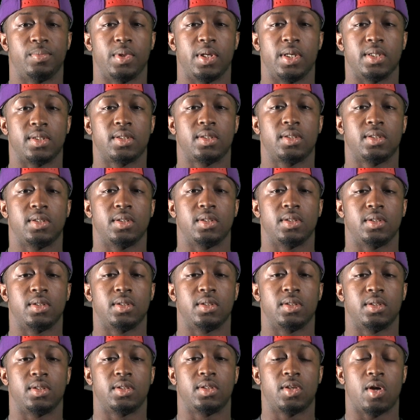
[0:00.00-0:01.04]
is to
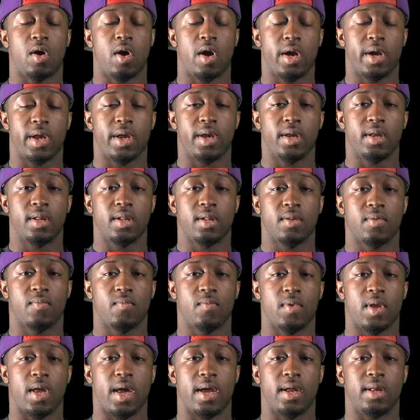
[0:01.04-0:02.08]
target
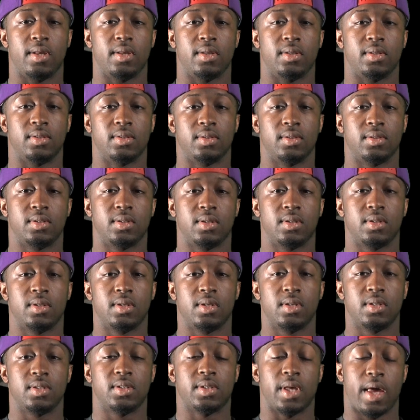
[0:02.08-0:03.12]
and
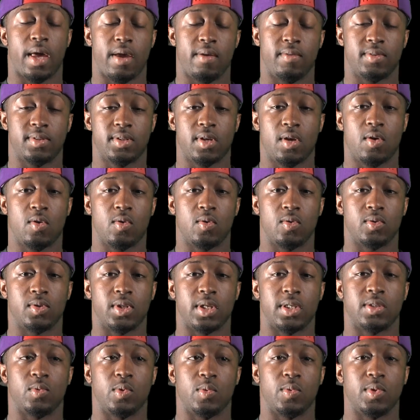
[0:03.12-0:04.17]
save souls,
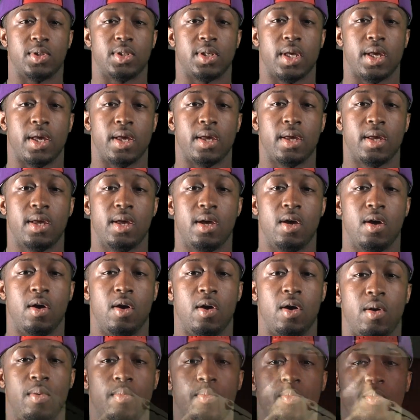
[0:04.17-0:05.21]
as we would say,
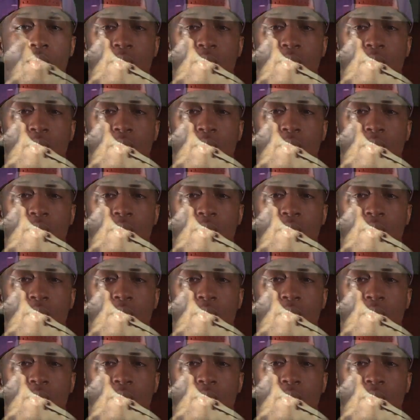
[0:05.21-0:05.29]
or